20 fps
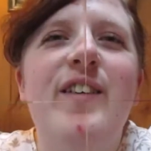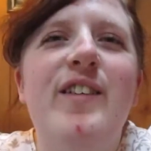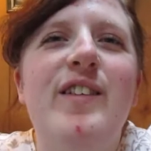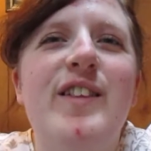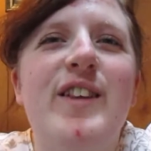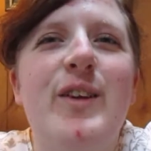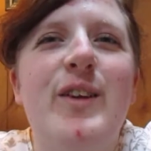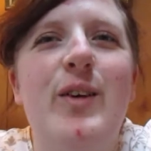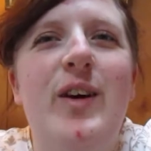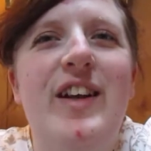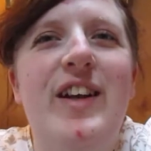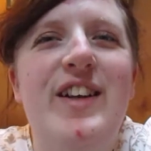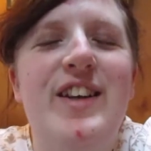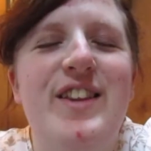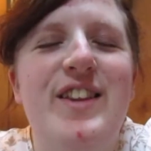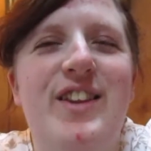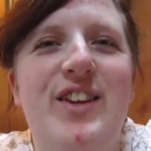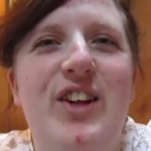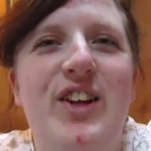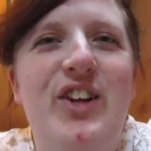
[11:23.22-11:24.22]
I'm still
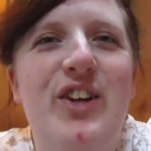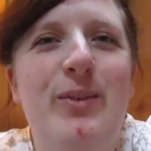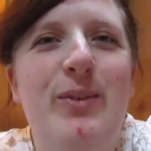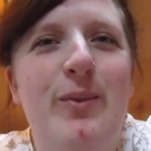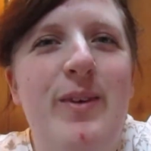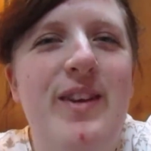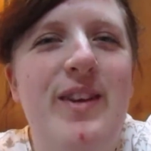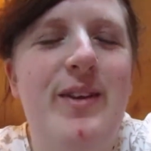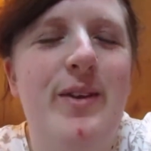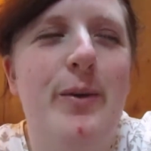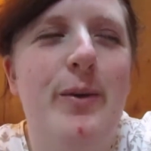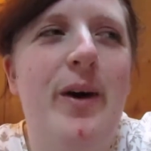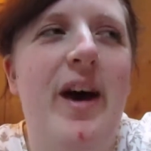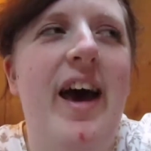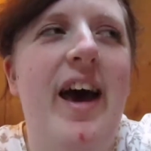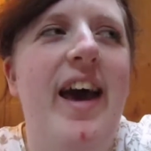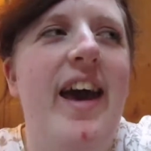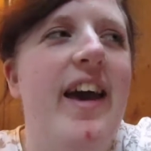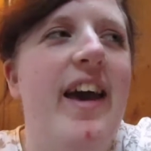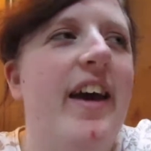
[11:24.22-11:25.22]
watching 13 Reasons
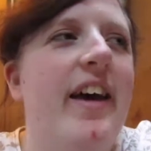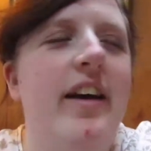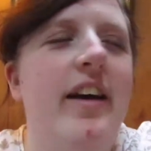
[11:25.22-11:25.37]
Why.